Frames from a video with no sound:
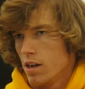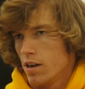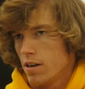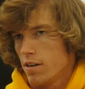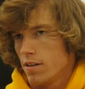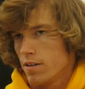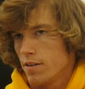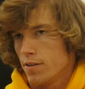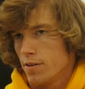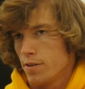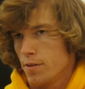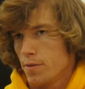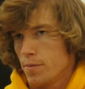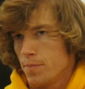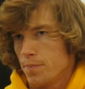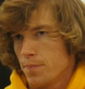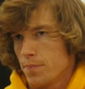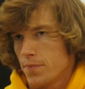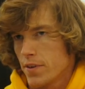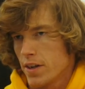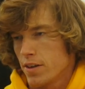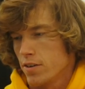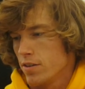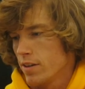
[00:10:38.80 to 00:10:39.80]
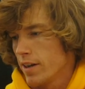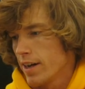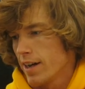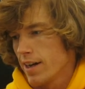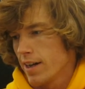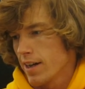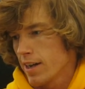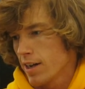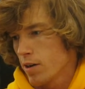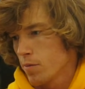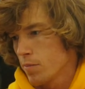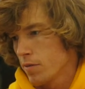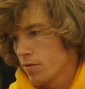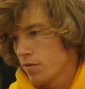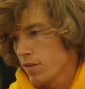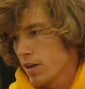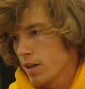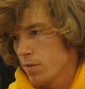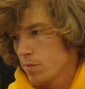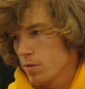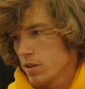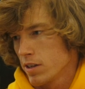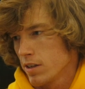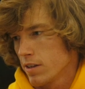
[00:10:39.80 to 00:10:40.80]
I do that, hang out with my
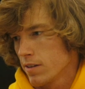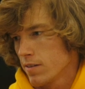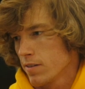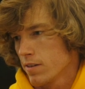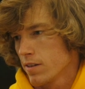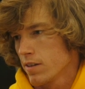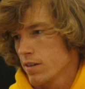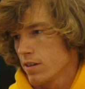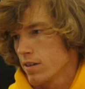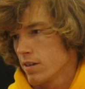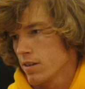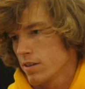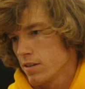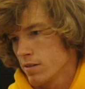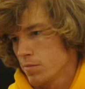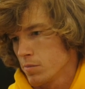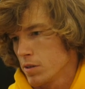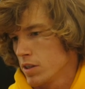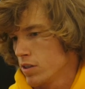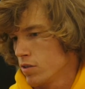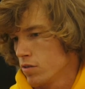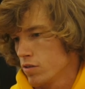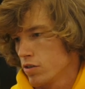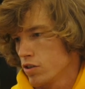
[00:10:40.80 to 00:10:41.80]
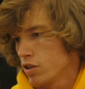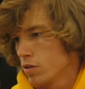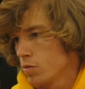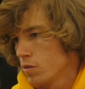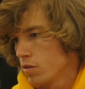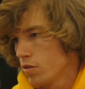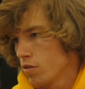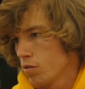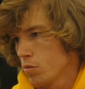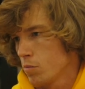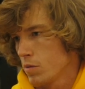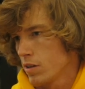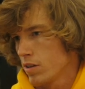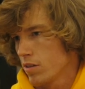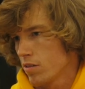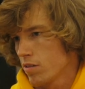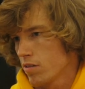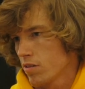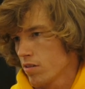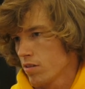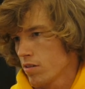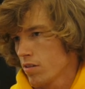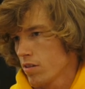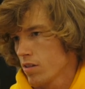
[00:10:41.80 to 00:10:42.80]
family. Been doing shit with
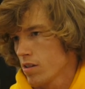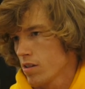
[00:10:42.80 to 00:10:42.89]
Zoomies.